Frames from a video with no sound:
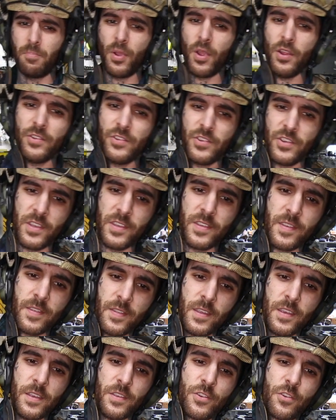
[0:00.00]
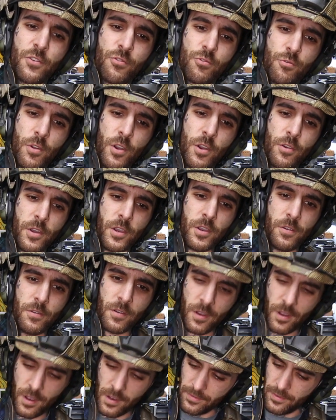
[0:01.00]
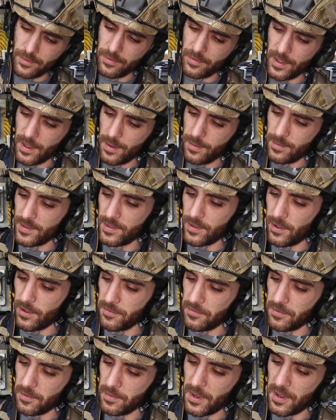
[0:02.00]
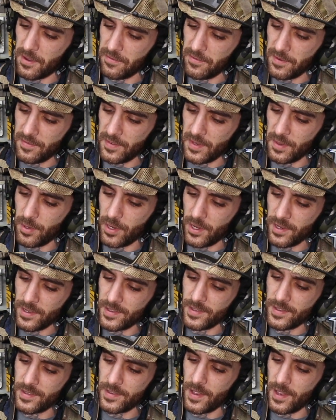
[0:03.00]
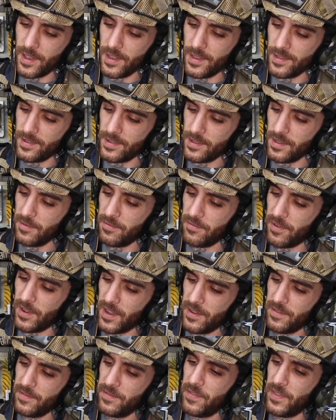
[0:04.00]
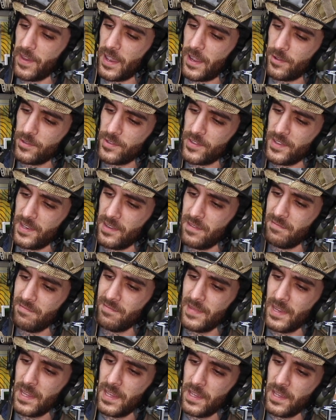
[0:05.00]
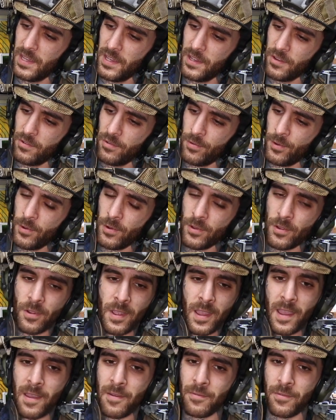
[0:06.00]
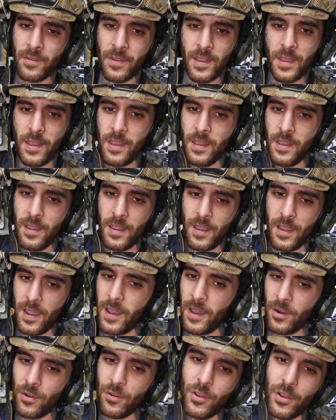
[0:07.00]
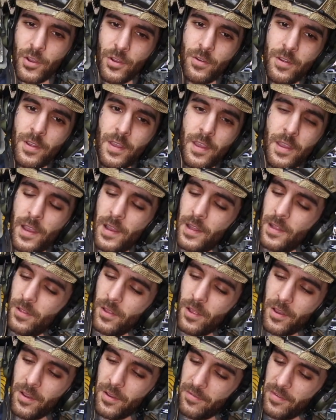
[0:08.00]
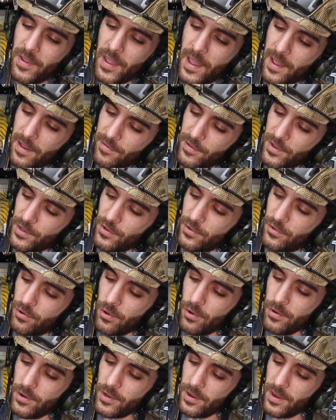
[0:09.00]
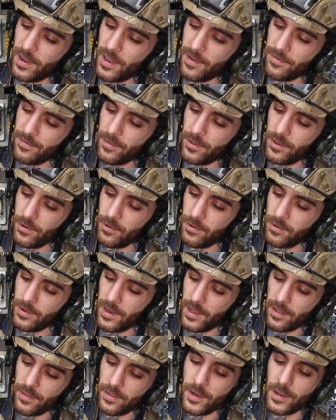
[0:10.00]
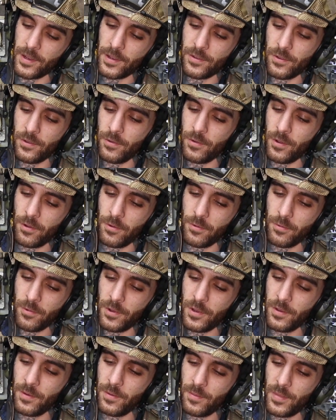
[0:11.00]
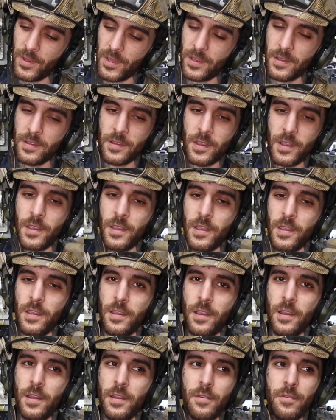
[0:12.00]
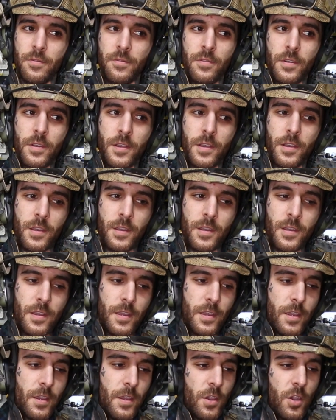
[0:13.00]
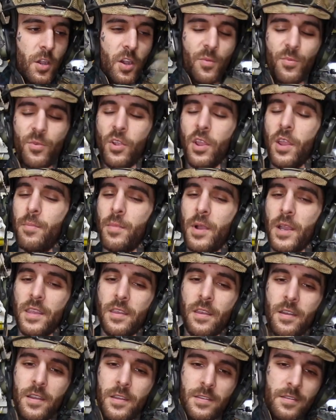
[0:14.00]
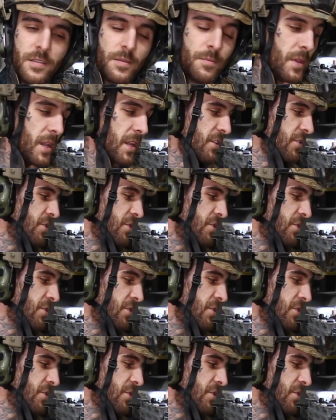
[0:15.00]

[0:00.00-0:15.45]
purchase this Chrono off of Amazon for about $50. It's an AC 5000 chronograph. I don't know. I love having chronograph though, now that I do own one, because I can kind of upgrade my guns and make